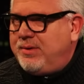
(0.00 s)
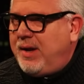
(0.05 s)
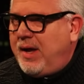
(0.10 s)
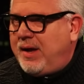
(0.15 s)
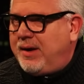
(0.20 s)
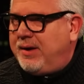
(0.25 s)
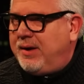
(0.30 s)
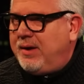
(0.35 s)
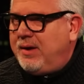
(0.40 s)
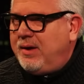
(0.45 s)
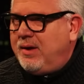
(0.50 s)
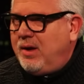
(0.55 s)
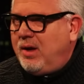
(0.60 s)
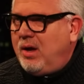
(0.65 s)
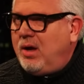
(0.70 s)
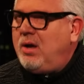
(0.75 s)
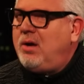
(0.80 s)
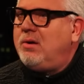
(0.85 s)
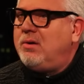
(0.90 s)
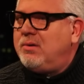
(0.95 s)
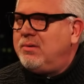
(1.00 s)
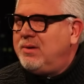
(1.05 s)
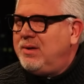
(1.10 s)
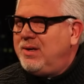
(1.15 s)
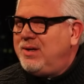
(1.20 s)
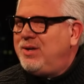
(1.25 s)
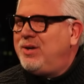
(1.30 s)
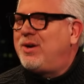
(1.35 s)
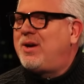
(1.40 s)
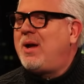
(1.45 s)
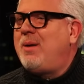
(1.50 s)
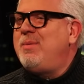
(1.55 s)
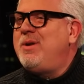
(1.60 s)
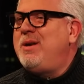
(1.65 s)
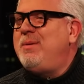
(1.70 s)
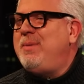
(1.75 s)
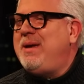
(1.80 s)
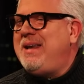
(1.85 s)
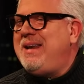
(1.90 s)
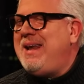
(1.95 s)
None. Oh, you're
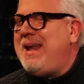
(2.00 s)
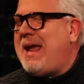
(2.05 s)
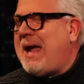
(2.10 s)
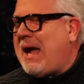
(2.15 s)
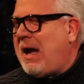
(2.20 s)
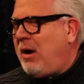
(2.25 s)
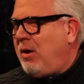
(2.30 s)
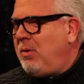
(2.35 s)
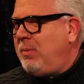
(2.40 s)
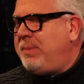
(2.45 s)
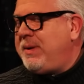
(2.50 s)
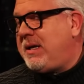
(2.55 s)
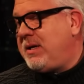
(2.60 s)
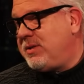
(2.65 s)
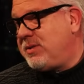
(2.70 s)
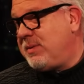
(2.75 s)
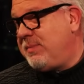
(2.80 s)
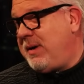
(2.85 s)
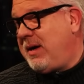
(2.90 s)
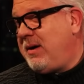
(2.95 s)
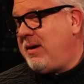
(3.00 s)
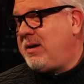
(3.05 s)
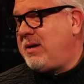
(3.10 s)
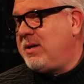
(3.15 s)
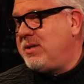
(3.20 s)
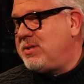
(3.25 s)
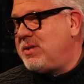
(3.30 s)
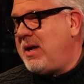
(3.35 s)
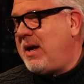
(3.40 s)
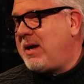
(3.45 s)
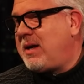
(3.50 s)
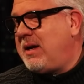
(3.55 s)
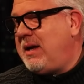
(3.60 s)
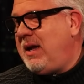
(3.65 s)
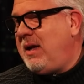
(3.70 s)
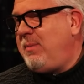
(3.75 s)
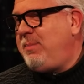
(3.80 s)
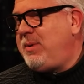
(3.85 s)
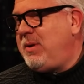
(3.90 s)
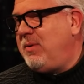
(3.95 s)
coming to me now because America's not going to
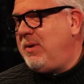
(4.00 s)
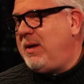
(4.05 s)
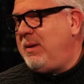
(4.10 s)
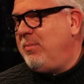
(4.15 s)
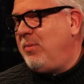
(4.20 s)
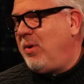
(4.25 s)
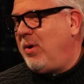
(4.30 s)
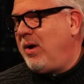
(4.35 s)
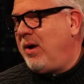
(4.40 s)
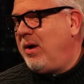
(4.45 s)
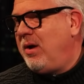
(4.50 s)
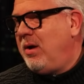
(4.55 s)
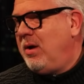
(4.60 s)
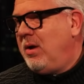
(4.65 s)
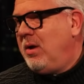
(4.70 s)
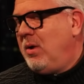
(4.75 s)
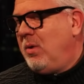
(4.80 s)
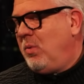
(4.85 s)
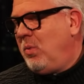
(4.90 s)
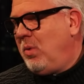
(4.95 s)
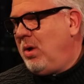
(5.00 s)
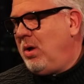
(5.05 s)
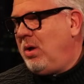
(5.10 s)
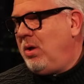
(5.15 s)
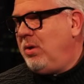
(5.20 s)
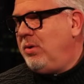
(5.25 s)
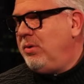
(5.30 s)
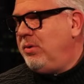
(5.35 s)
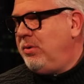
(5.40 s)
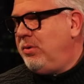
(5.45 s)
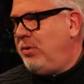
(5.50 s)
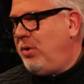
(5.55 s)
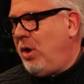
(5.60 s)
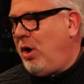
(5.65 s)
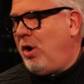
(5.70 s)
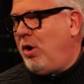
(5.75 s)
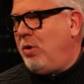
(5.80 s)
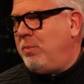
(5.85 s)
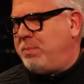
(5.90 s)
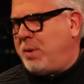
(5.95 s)
help you anymore. Well,
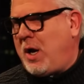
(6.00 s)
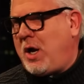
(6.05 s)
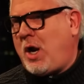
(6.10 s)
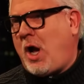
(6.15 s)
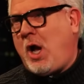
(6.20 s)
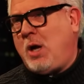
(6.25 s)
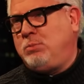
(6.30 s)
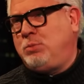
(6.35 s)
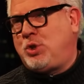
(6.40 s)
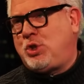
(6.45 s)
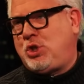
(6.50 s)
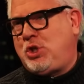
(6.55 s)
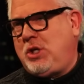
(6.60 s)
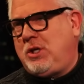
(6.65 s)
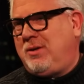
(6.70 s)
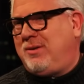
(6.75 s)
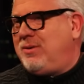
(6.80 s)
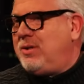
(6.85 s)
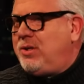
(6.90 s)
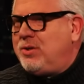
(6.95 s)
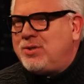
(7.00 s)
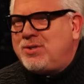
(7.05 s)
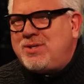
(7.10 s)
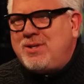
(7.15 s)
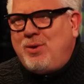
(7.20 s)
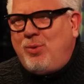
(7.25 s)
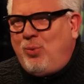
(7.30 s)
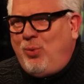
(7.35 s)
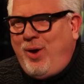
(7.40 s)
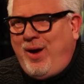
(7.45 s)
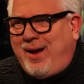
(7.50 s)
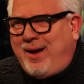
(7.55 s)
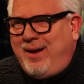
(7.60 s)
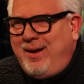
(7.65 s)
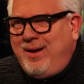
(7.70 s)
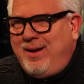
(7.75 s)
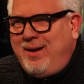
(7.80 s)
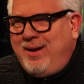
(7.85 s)
no, but I'm still, you're still what?